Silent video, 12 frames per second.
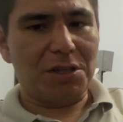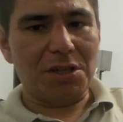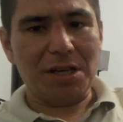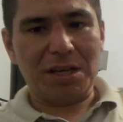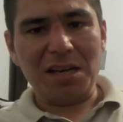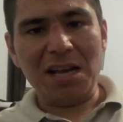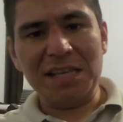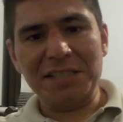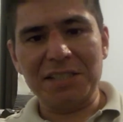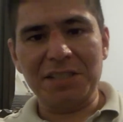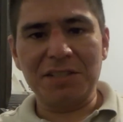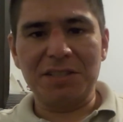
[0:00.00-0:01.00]
A
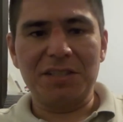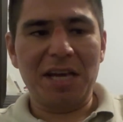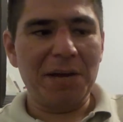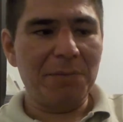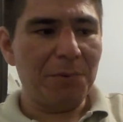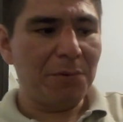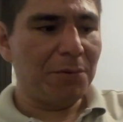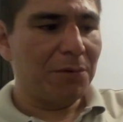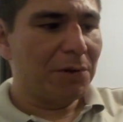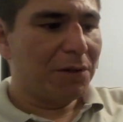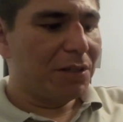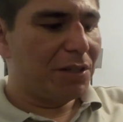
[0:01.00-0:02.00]
classic example
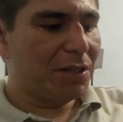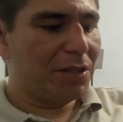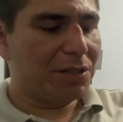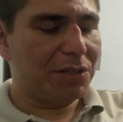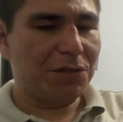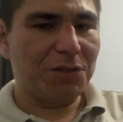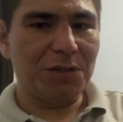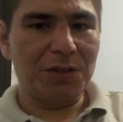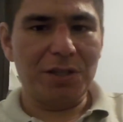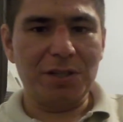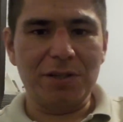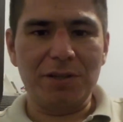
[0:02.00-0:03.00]
is
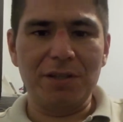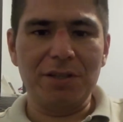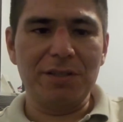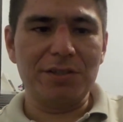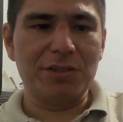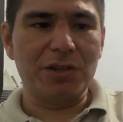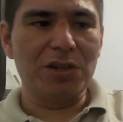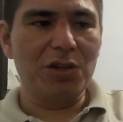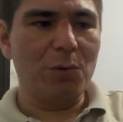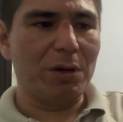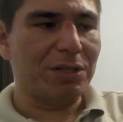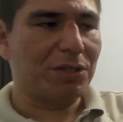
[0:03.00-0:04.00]
a
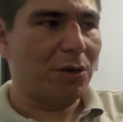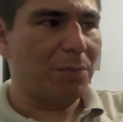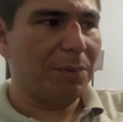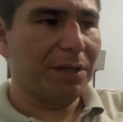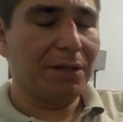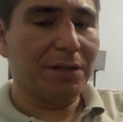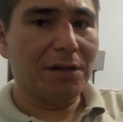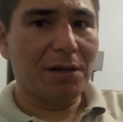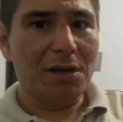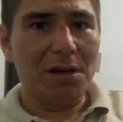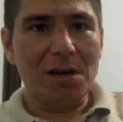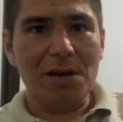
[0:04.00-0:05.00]
U.S. company.
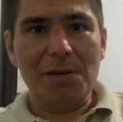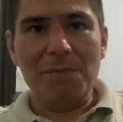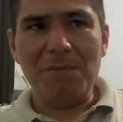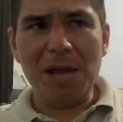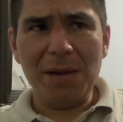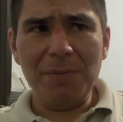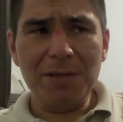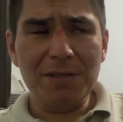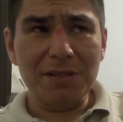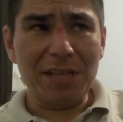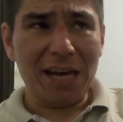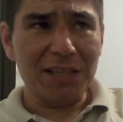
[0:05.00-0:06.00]
Maybe
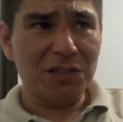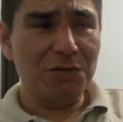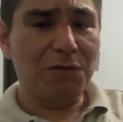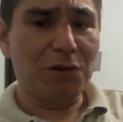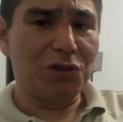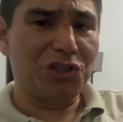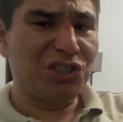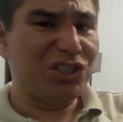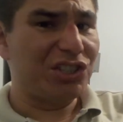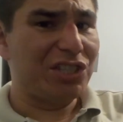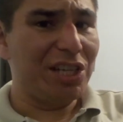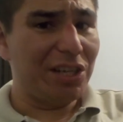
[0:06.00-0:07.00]
the tax inversions
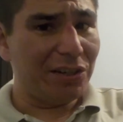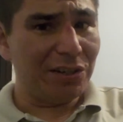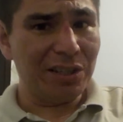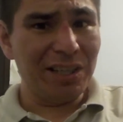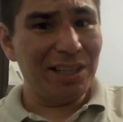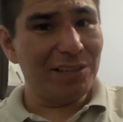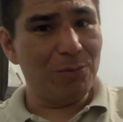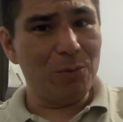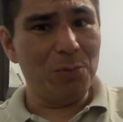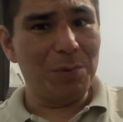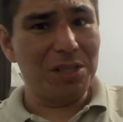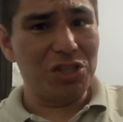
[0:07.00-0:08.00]
in Italy
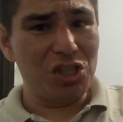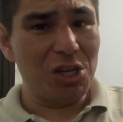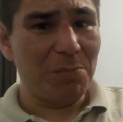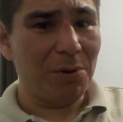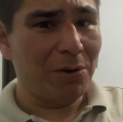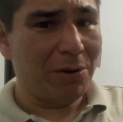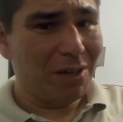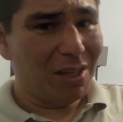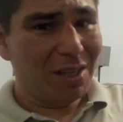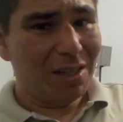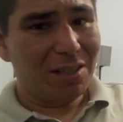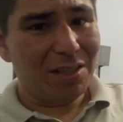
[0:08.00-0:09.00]
will be cheaper,
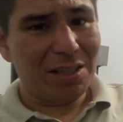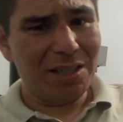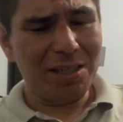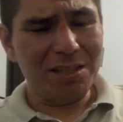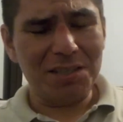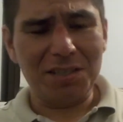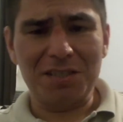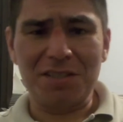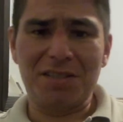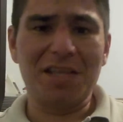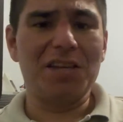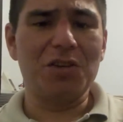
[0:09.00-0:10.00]

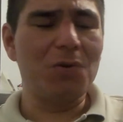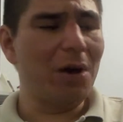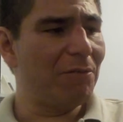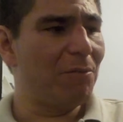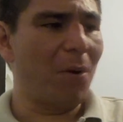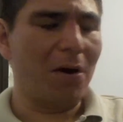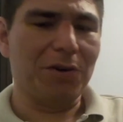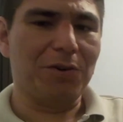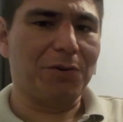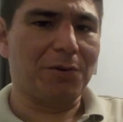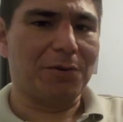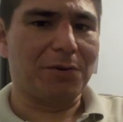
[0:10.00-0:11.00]
is that you have bought
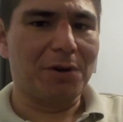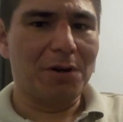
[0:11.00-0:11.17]
your